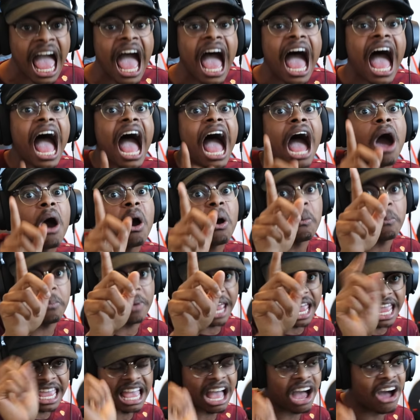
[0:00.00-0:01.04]
I will beat
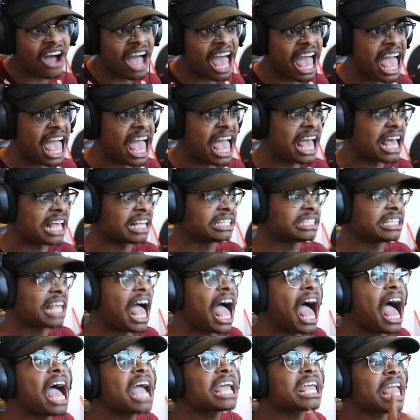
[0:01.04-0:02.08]
your ass.
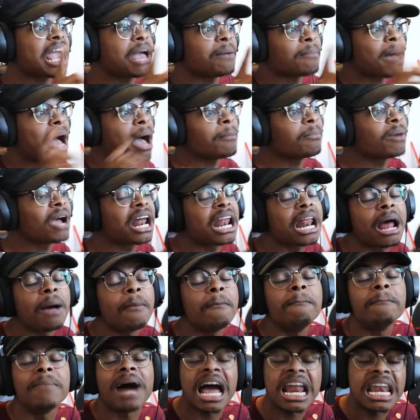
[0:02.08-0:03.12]
I get my brother,
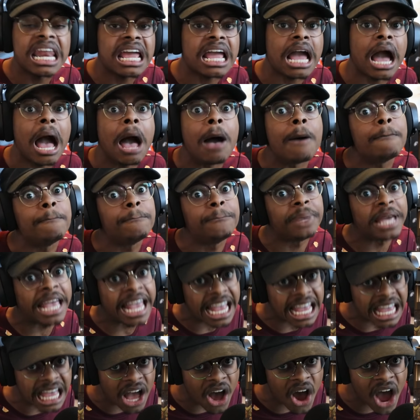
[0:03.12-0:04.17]
my nigga, beat
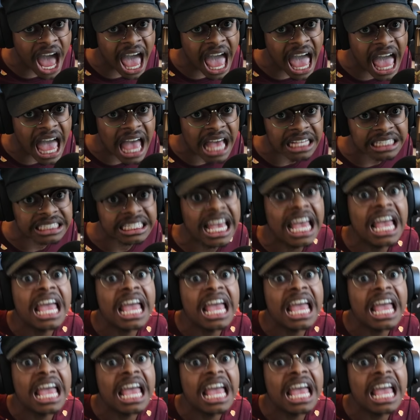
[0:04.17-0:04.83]
your ass.